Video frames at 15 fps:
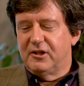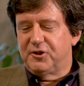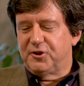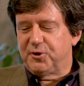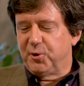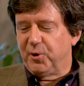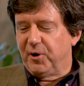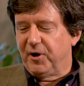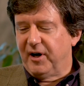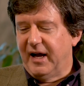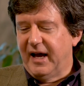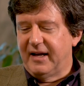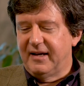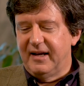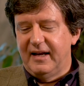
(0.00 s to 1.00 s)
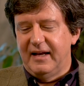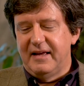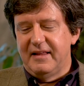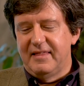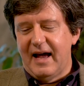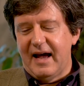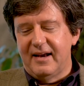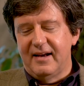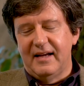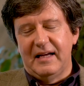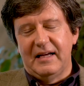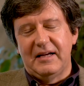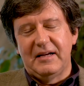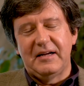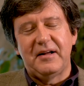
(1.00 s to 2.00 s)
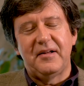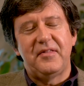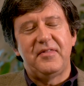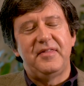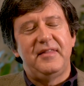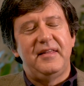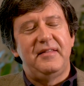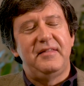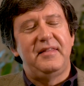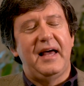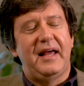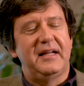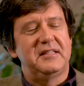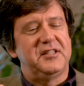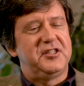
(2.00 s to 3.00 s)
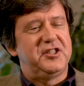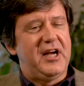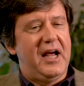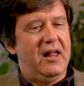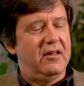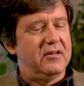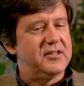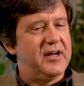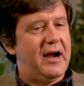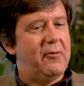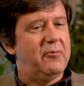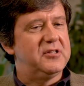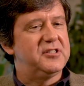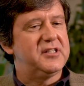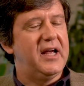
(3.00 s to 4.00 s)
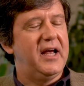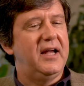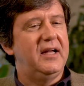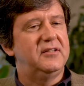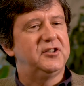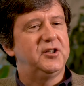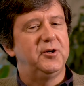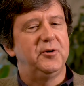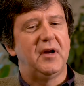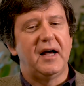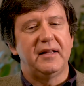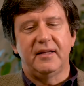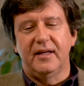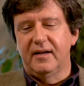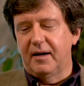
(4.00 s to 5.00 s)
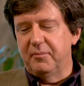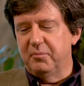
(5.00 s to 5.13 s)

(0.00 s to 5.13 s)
Sure, and that is a challenge. And I would say too, not that